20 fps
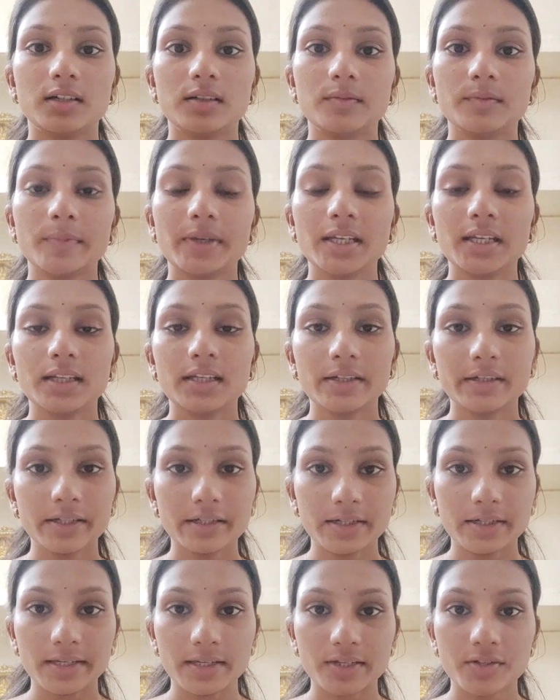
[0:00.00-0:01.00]
mainly
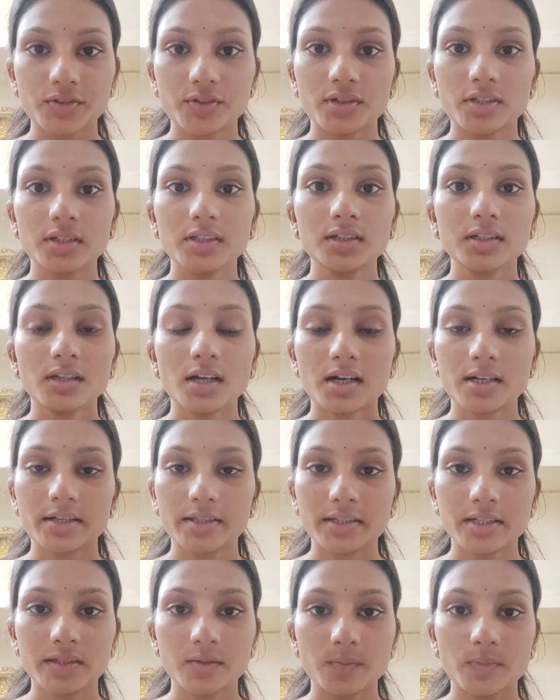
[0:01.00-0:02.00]
detection,
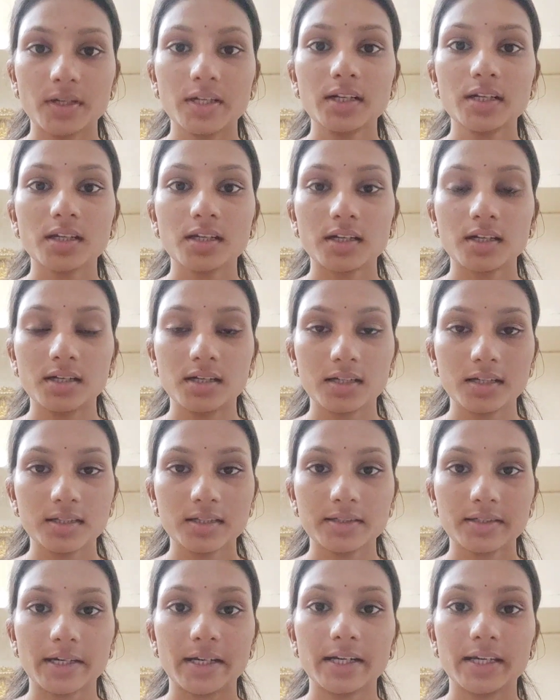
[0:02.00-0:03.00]
assessment,
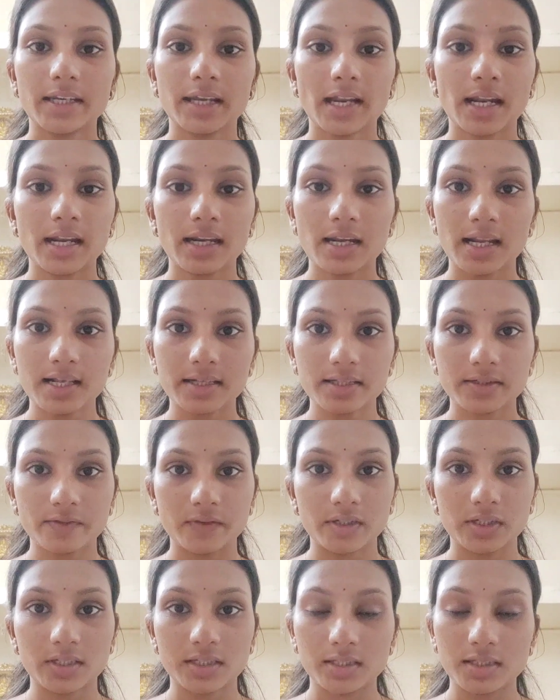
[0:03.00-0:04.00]
understanding, and last
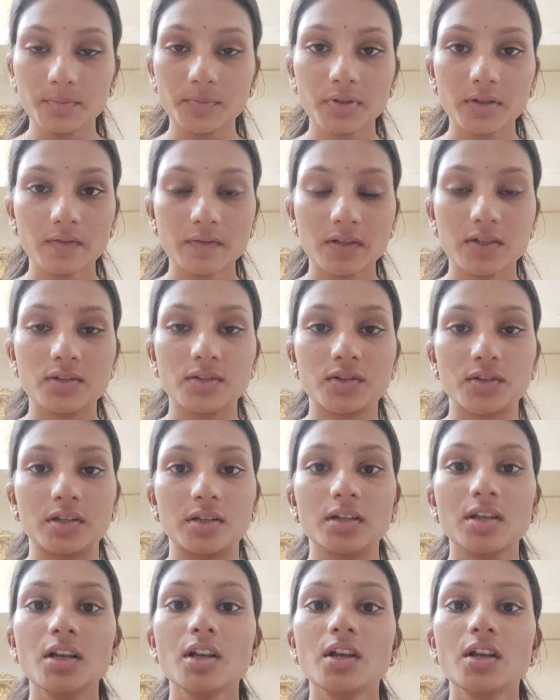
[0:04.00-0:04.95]
one is the prevention.